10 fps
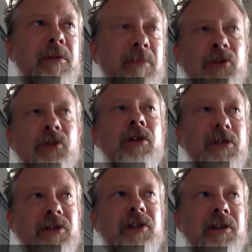
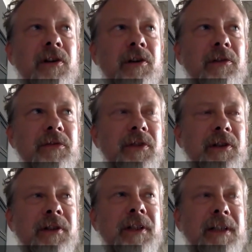majority
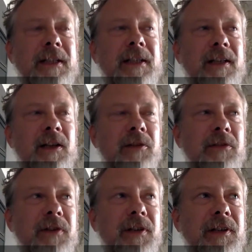
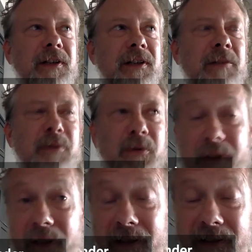of
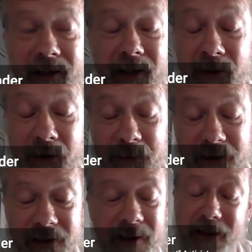approving the
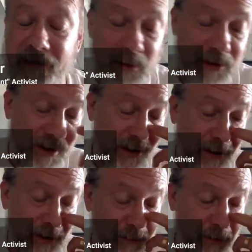agreement. And it was
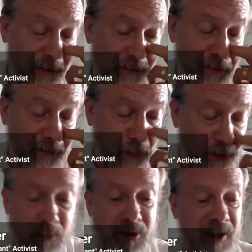approved, of
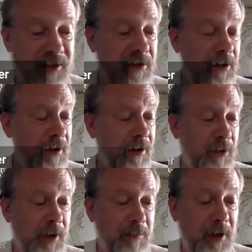course. It was just the
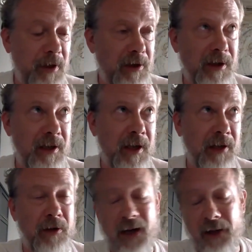Green Party
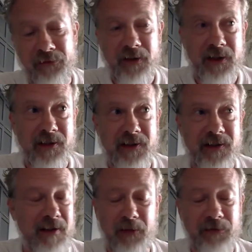and the
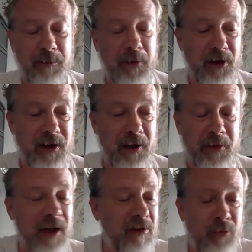lefty party.
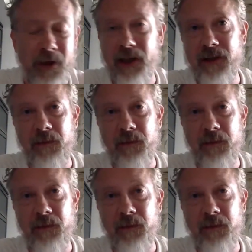They're really